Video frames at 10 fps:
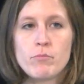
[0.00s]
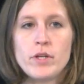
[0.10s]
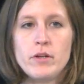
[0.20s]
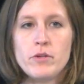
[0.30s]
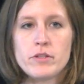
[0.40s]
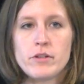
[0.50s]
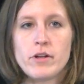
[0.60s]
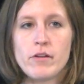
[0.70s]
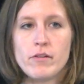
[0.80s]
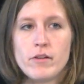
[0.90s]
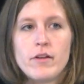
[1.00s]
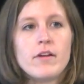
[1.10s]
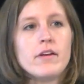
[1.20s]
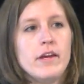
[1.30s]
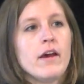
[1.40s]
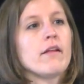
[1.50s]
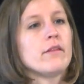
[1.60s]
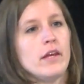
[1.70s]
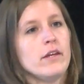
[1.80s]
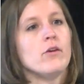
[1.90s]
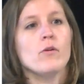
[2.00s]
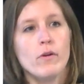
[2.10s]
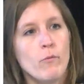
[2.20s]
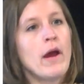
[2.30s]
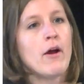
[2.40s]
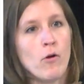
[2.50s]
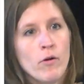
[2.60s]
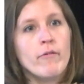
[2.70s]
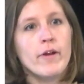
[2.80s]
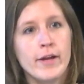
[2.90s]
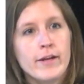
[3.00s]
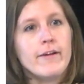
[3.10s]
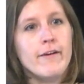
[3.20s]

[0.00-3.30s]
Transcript: Pretty quick turnaround. Yeah, thank you. Wow, right?